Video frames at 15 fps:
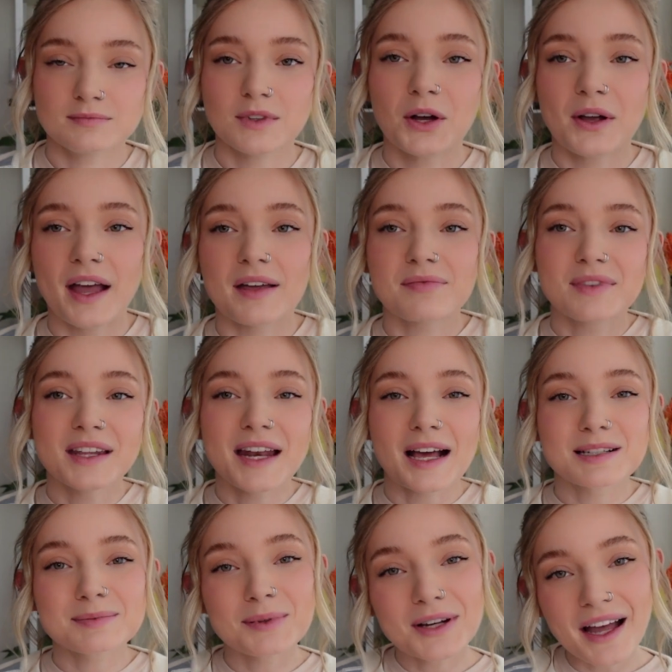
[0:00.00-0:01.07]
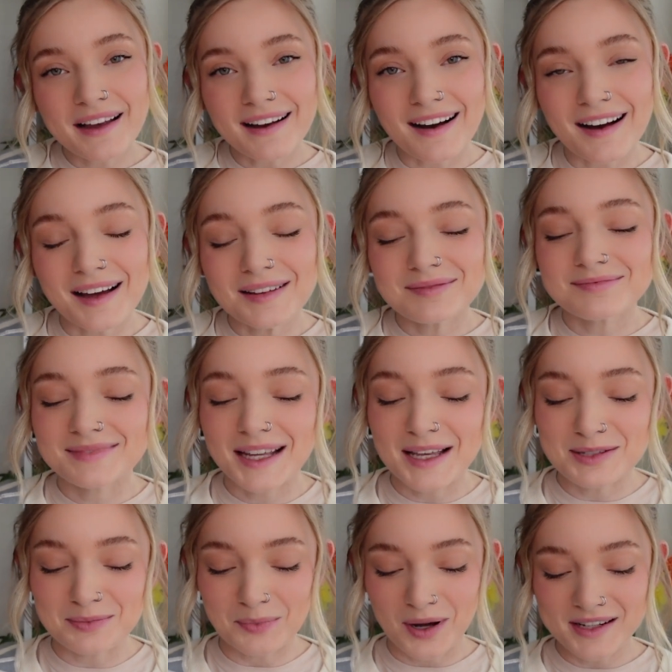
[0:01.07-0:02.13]
Okay, the next book I got
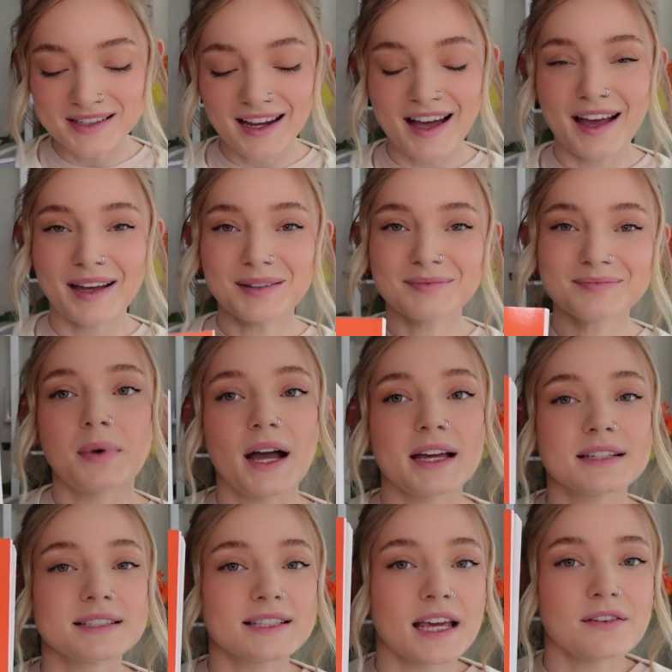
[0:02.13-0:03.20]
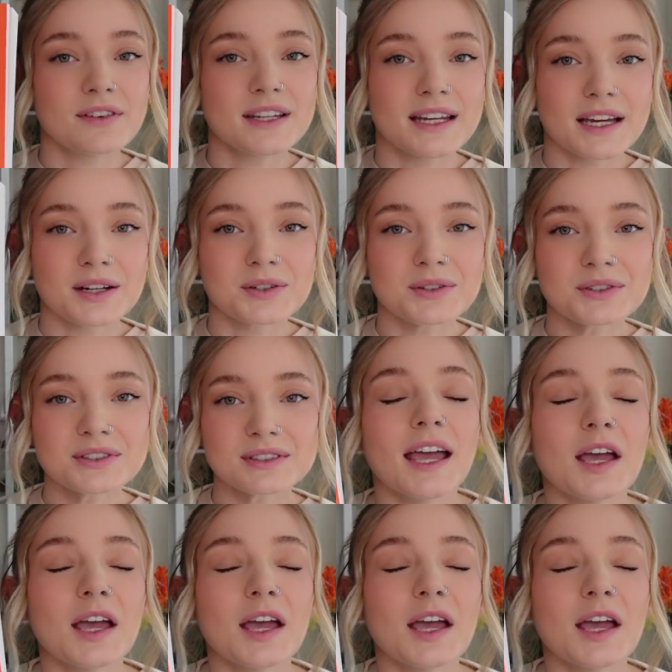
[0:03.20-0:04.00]
is One Day by David Nicholls.